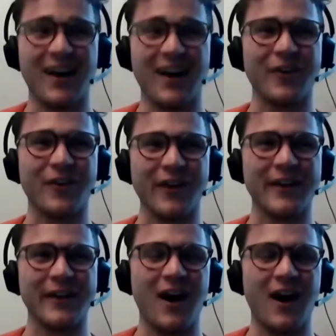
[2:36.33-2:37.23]
I
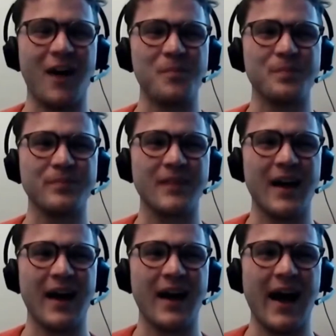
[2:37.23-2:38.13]
agree. Um,
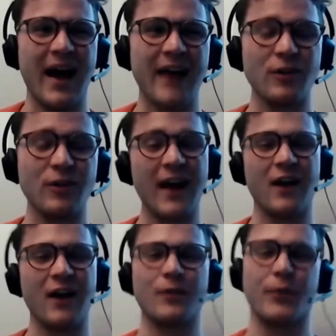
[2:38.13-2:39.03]
and on that
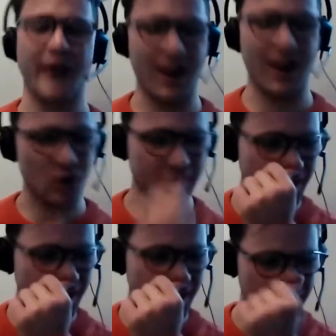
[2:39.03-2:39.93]
last point, actually, you
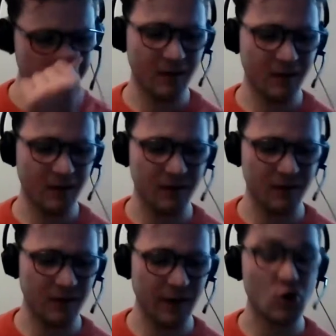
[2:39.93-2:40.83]
know,
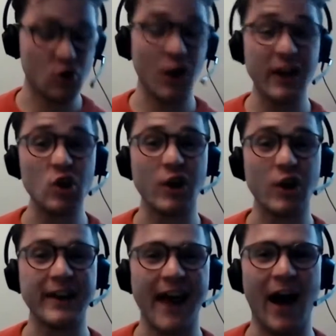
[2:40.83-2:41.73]

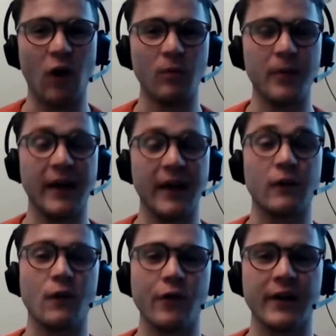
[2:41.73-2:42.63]
changing now, but
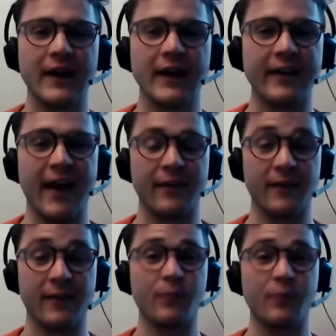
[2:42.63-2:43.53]
historically, there's
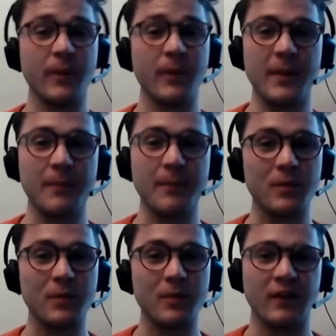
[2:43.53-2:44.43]
there's probably been
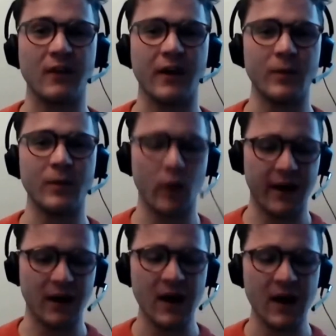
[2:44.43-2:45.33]
moments in time when